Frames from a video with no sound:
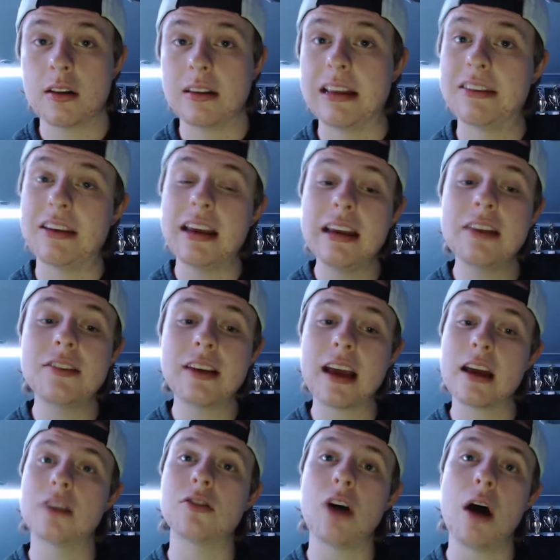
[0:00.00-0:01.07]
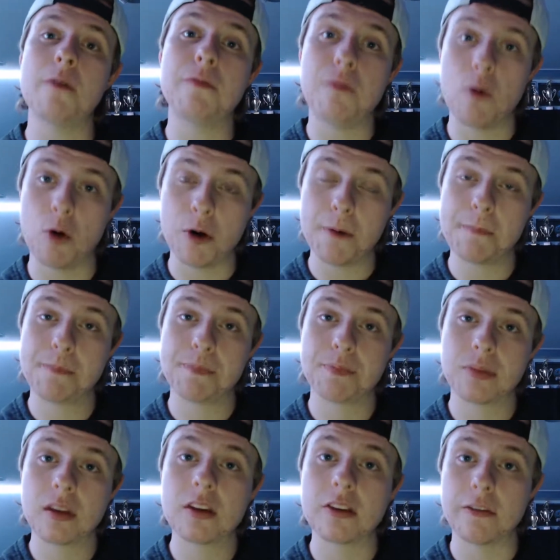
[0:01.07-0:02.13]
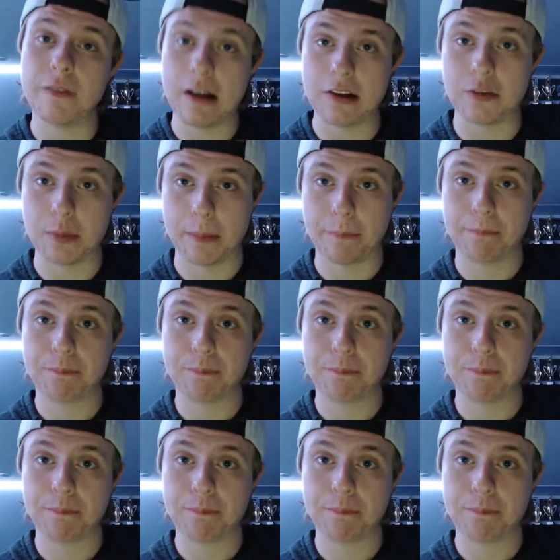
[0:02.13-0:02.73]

is he needs to get a top 4 defenseman.